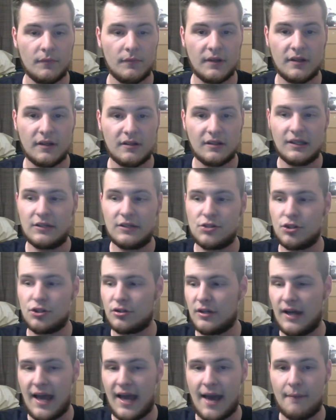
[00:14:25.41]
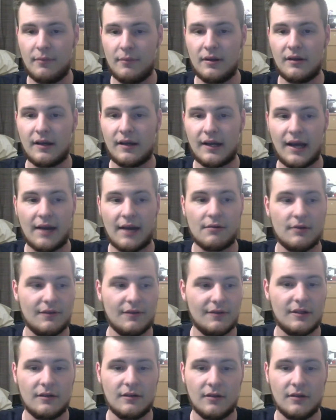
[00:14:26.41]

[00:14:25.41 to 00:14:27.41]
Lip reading: It's just going to happen. Like, I don't even,